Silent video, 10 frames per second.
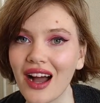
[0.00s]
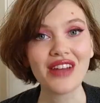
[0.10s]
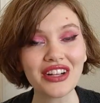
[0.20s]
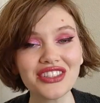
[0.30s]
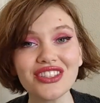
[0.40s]

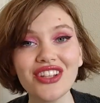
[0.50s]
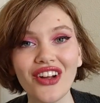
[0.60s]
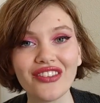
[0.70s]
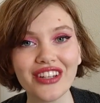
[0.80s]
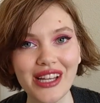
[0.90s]
I've actually
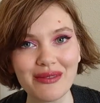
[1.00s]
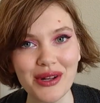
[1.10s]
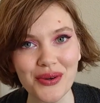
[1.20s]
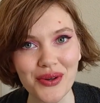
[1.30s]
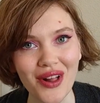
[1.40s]
already hit
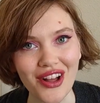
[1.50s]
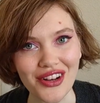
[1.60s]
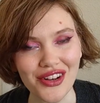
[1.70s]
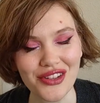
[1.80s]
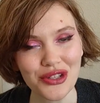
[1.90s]
my goal
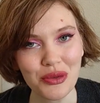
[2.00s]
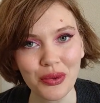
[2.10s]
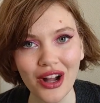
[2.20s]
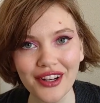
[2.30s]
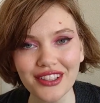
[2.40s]
on two
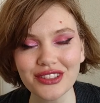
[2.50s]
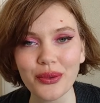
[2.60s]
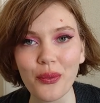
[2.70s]
products.